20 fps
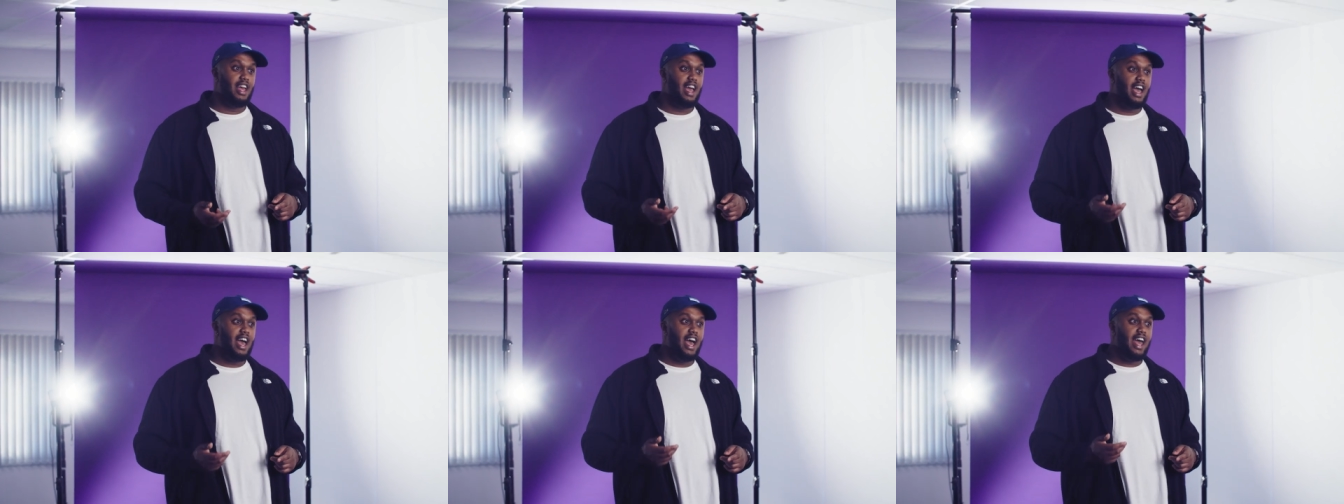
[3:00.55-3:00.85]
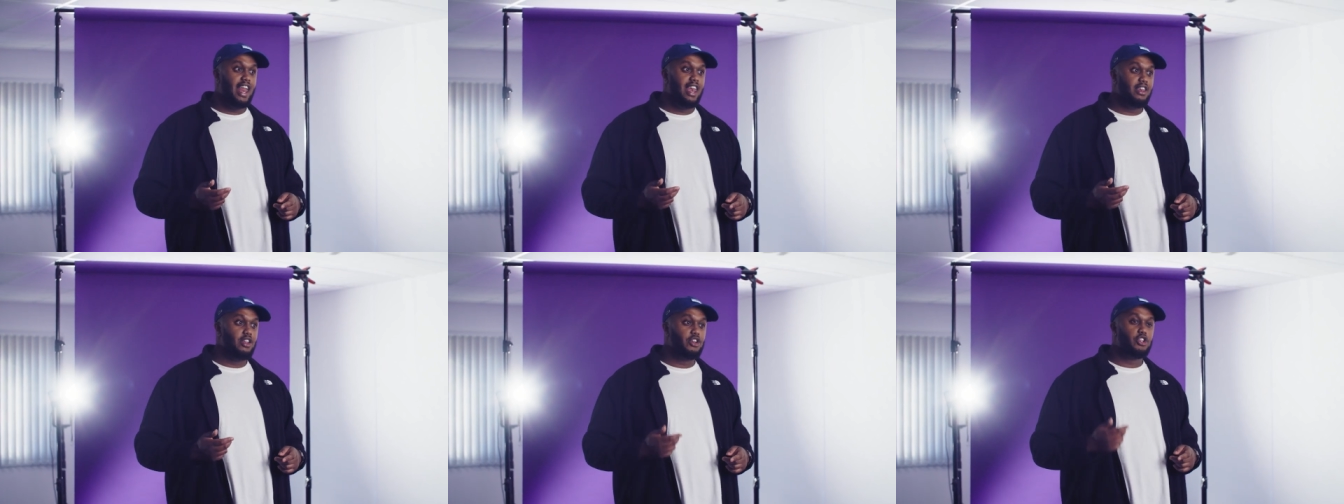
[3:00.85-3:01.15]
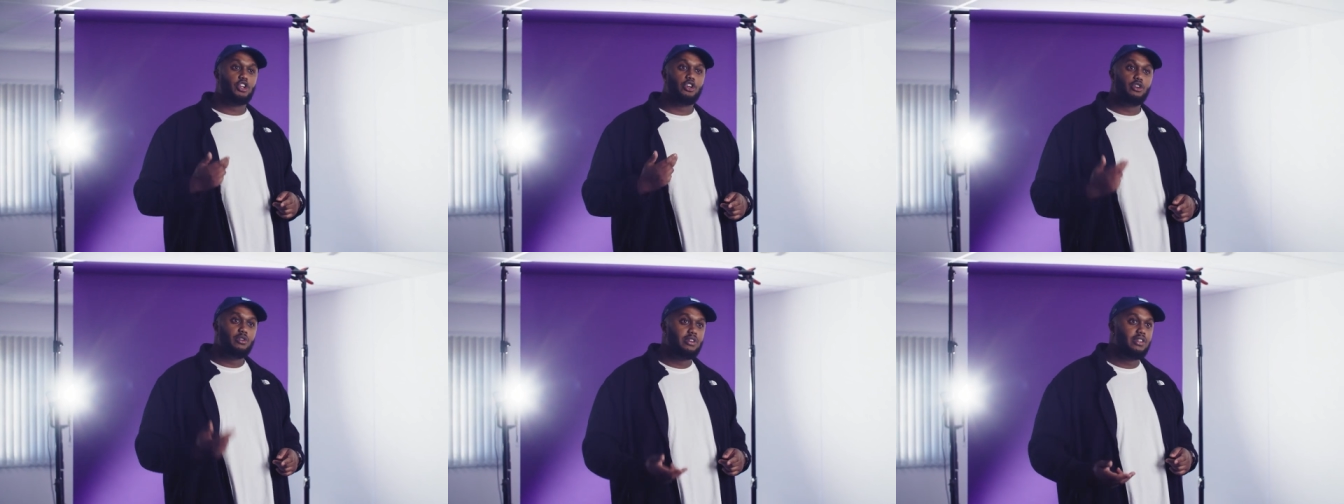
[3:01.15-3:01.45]
and the
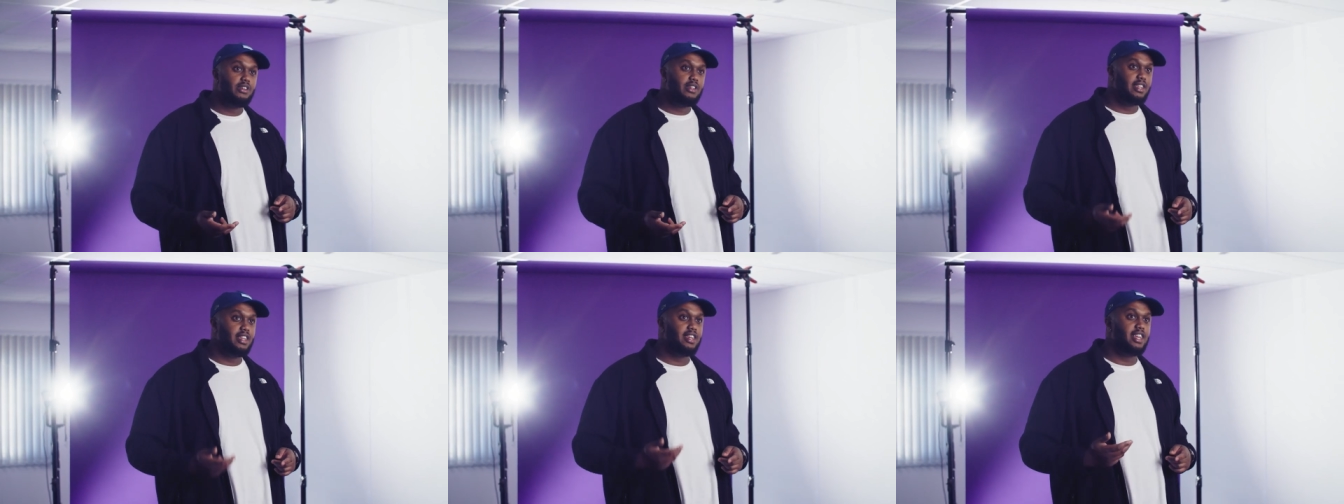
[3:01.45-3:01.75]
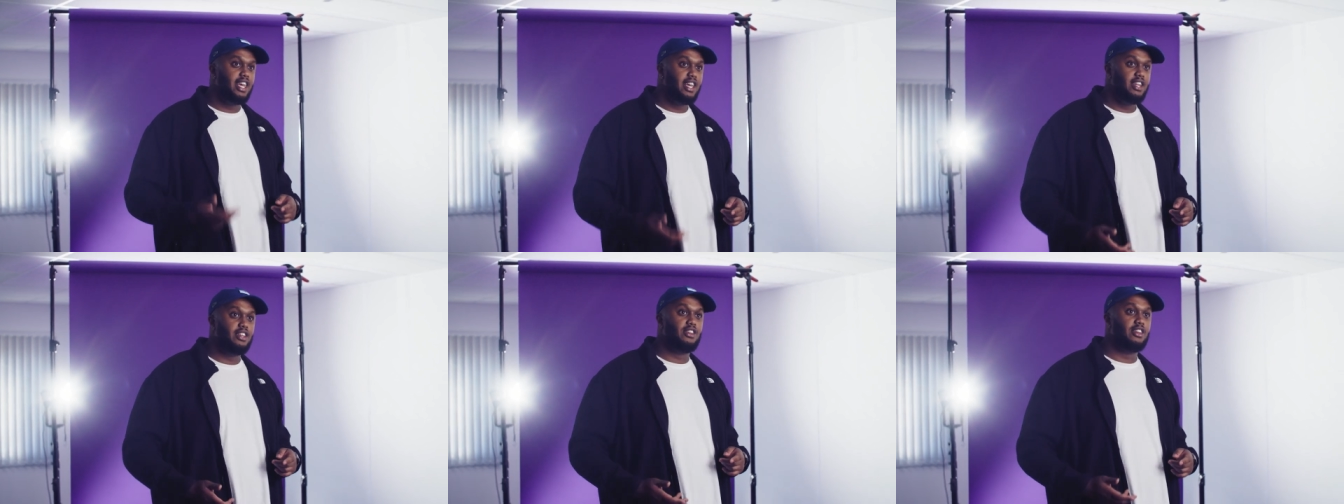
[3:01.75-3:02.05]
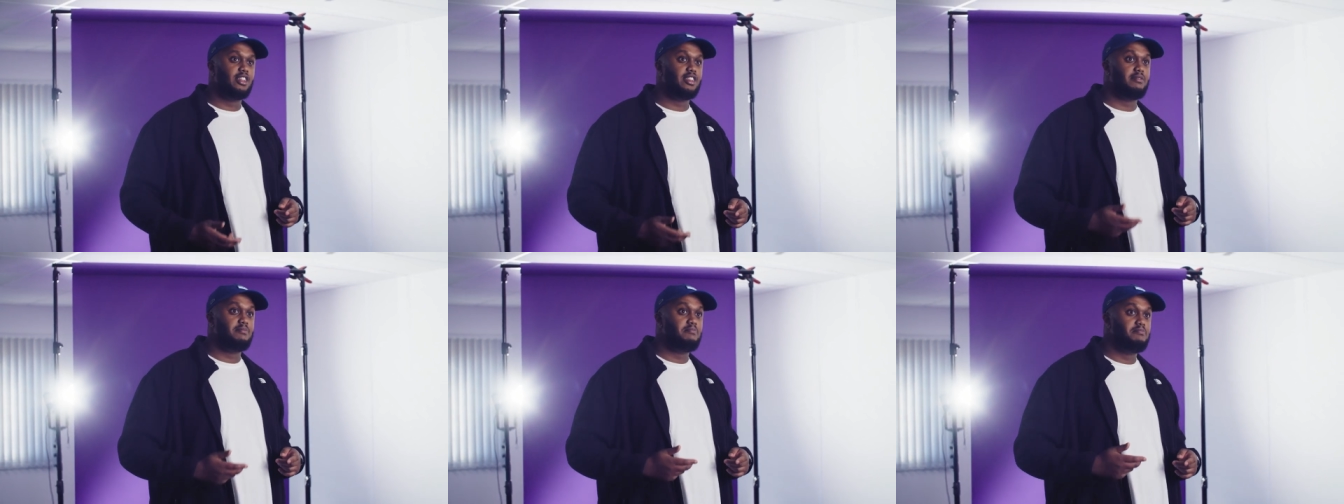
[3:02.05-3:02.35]
tutors, the
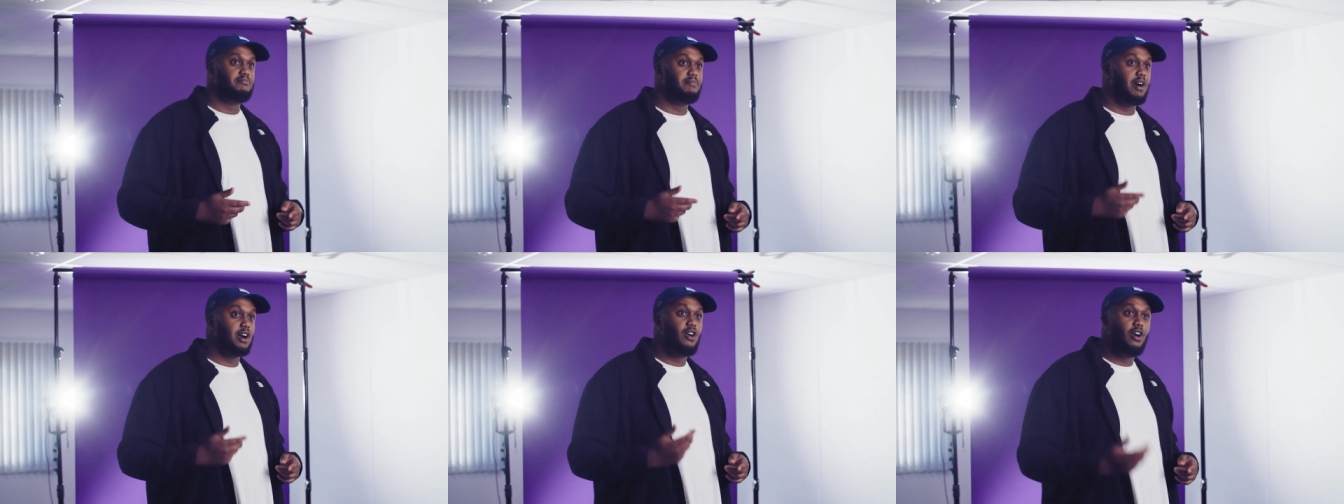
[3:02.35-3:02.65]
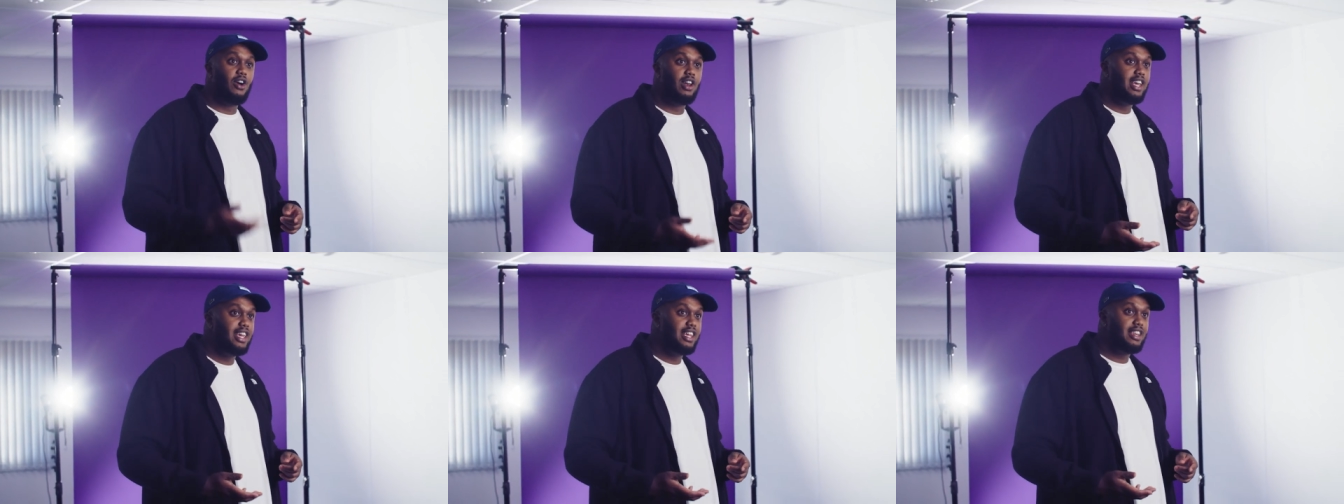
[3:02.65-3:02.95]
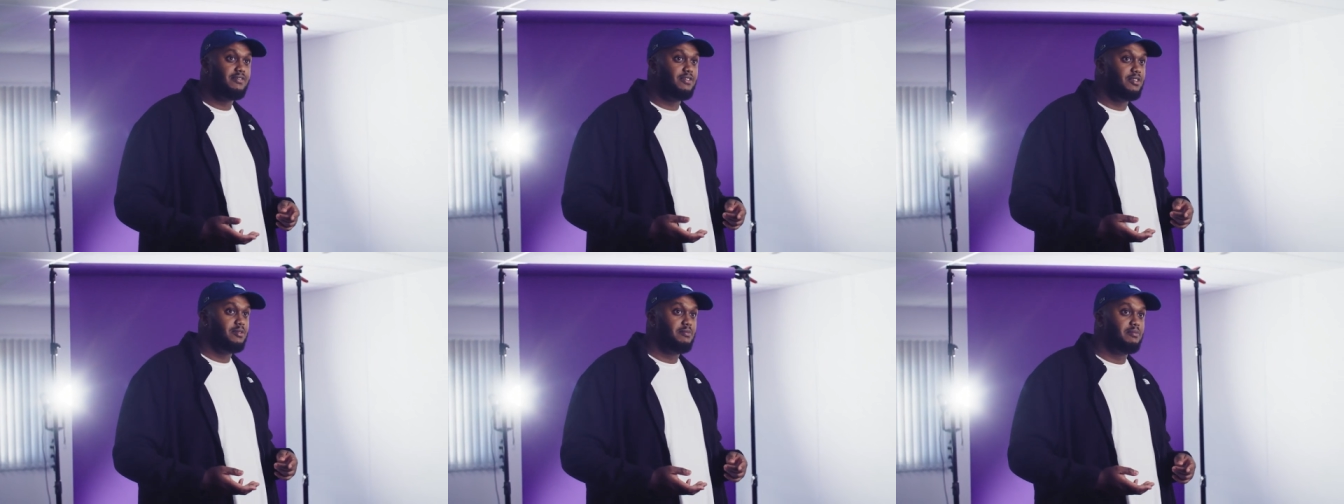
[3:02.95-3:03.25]
teachers, my
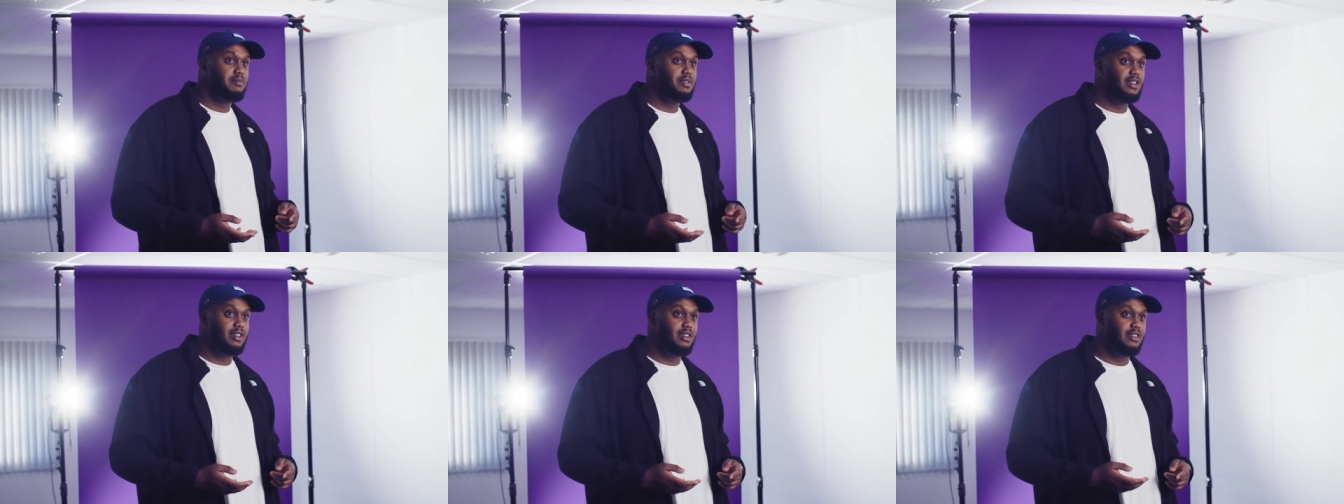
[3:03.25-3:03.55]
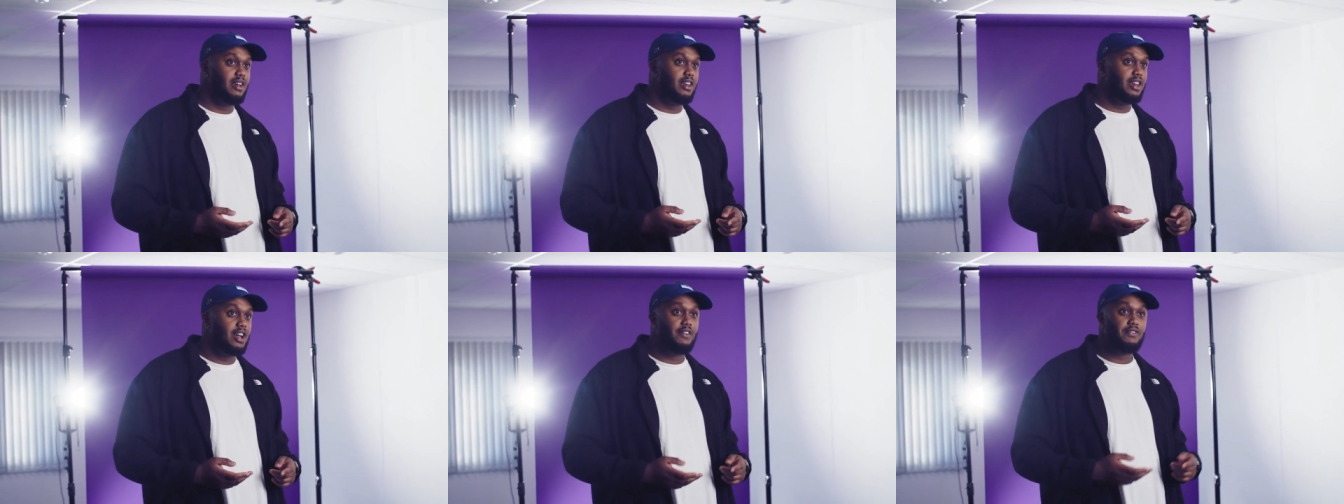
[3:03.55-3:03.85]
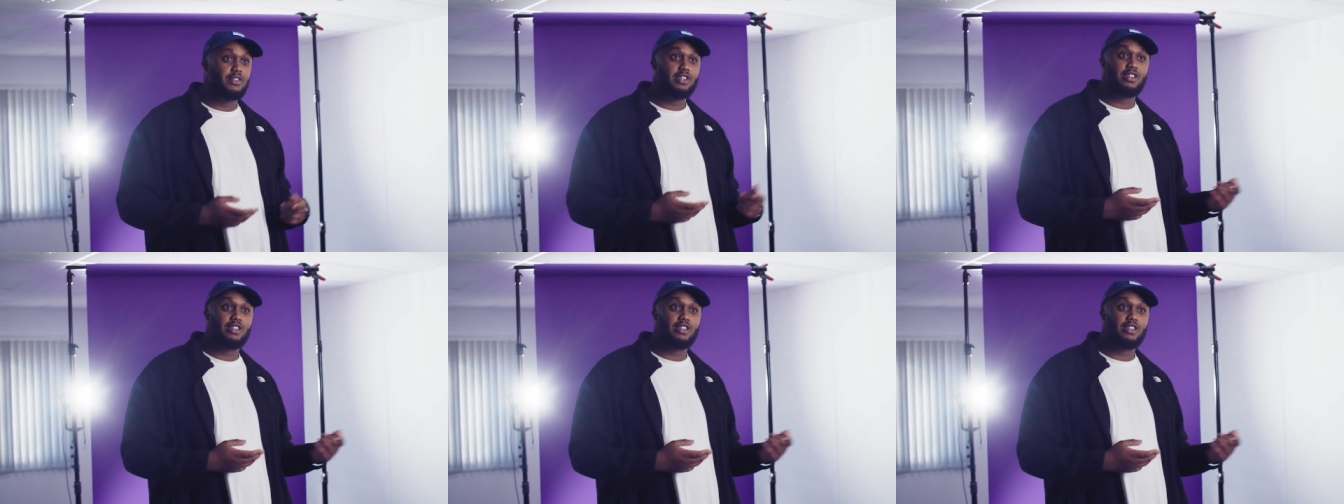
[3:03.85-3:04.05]
colleagues from the, the other